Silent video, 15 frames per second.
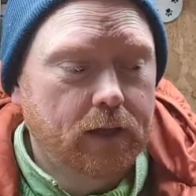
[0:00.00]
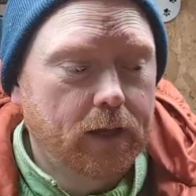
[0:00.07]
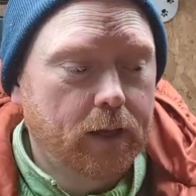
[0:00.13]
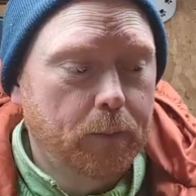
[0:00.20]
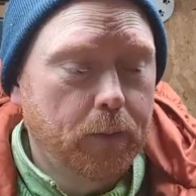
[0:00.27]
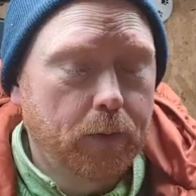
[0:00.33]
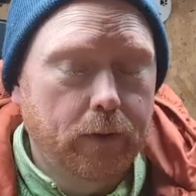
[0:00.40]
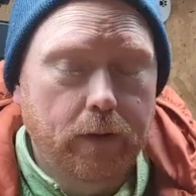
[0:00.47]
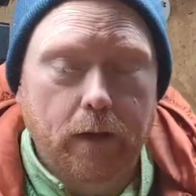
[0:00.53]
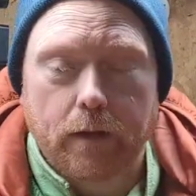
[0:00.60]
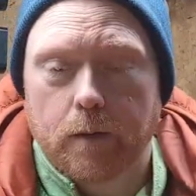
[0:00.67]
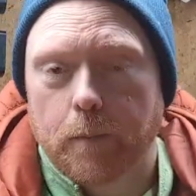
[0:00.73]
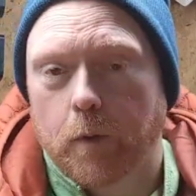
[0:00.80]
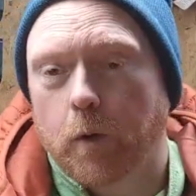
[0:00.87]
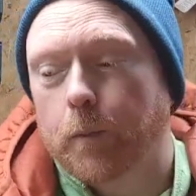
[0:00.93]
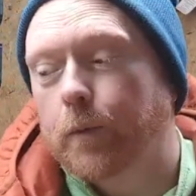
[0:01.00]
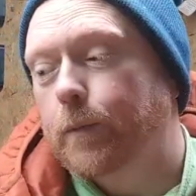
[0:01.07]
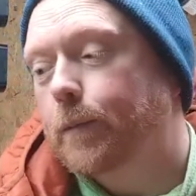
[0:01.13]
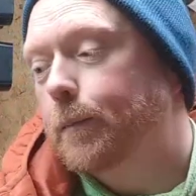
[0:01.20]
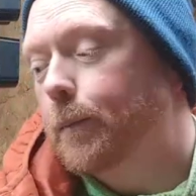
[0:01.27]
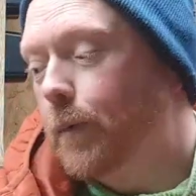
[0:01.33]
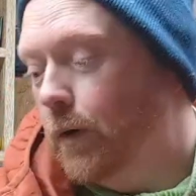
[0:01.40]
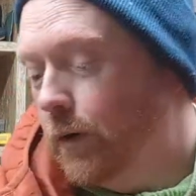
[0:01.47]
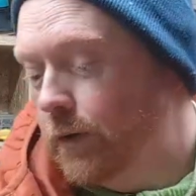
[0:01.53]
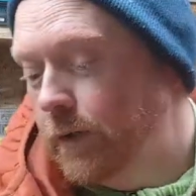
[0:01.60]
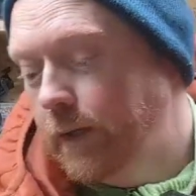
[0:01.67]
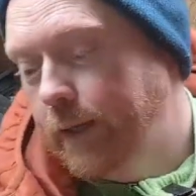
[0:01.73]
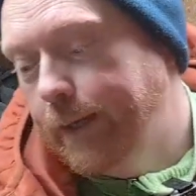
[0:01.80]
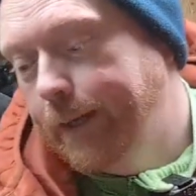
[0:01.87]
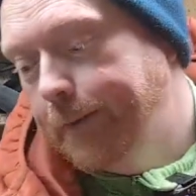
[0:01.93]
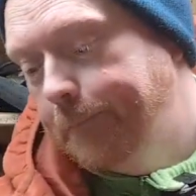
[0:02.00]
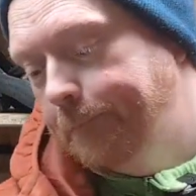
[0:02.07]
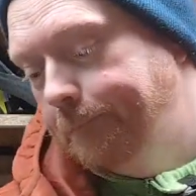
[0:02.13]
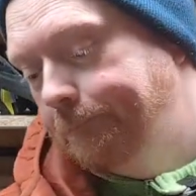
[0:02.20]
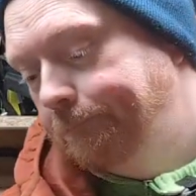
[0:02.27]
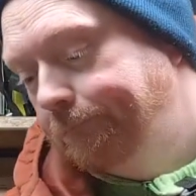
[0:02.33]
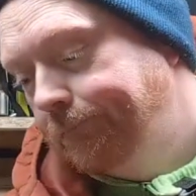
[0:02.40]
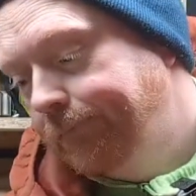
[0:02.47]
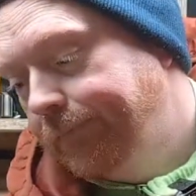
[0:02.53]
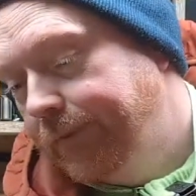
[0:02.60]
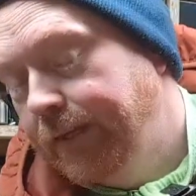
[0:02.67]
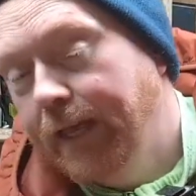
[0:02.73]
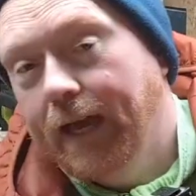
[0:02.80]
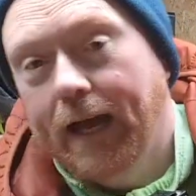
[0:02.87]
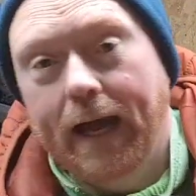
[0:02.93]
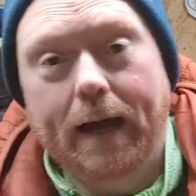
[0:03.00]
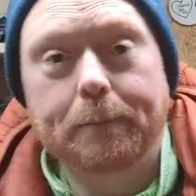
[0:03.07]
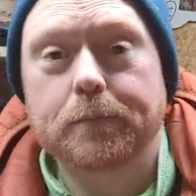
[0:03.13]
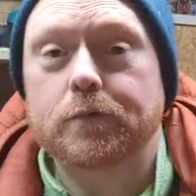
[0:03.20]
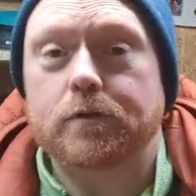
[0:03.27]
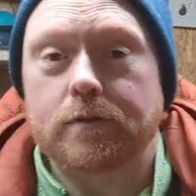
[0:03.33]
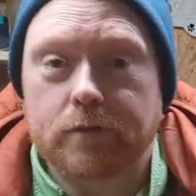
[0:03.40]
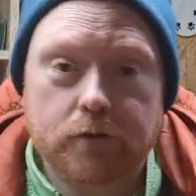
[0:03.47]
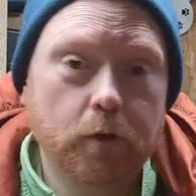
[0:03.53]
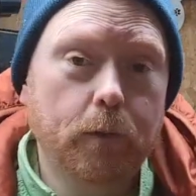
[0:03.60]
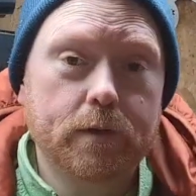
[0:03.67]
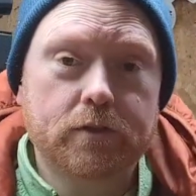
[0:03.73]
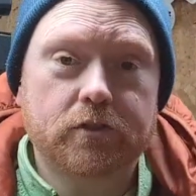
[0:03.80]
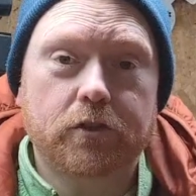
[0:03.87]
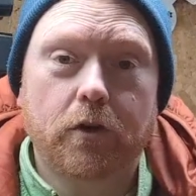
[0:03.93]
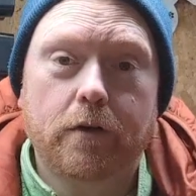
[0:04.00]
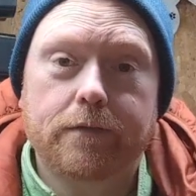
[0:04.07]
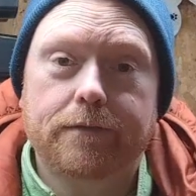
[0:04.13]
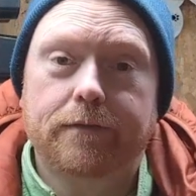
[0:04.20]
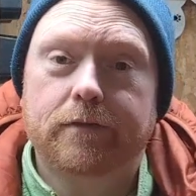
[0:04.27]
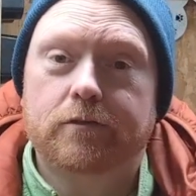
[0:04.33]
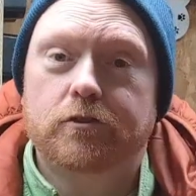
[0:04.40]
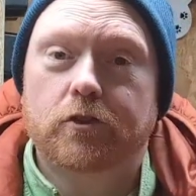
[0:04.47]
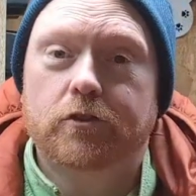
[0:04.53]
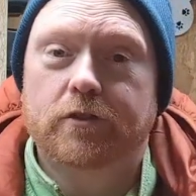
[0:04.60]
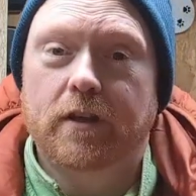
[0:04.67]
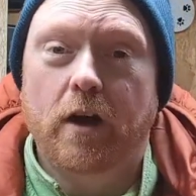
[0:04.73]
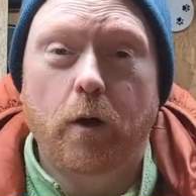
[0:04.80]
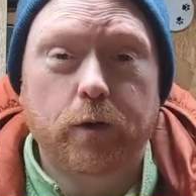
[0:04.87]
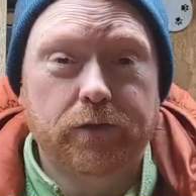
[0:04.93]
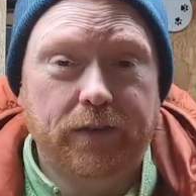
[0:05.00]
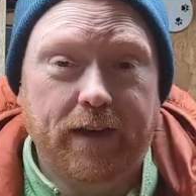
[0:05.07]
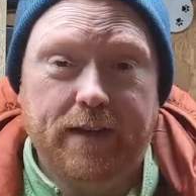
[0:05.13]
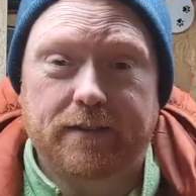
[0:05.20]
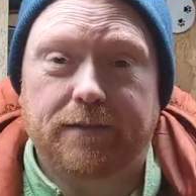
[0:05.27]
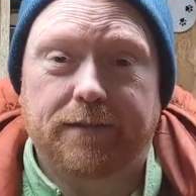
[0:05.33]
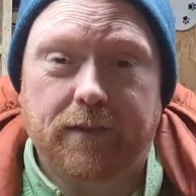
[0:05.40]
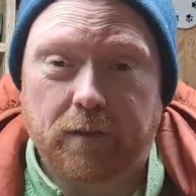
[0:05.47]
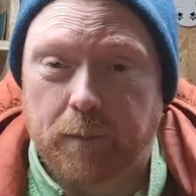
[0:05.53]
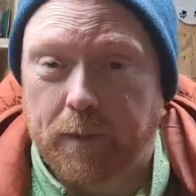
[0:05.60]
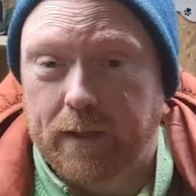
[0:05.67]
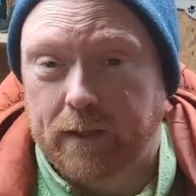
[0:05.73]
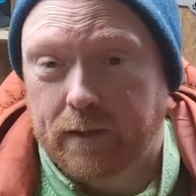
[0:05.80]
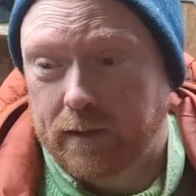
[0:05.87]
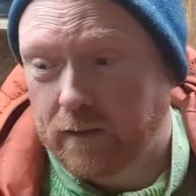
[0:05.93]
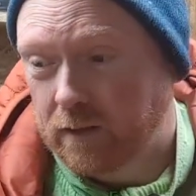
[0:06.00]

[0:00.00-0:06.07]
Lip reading: at the moment. But yeah, I am doing stuff, just I always forget to film it,